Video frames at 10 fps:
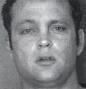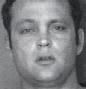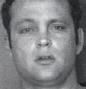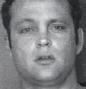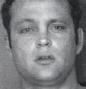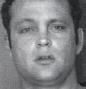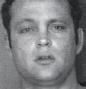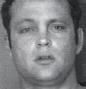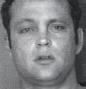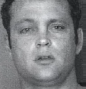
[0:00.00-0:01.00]

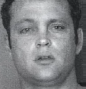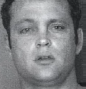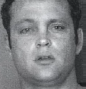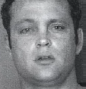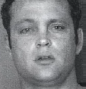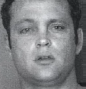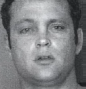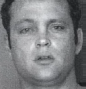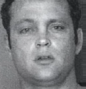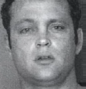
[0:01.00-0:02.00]

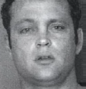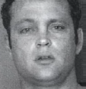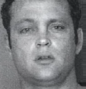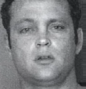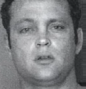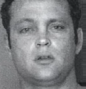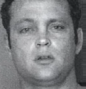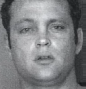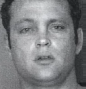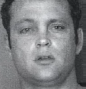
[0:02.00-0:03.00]

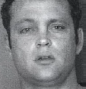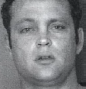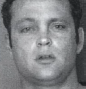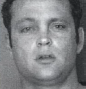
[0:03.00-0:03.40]
No words are spoken by the person on screen.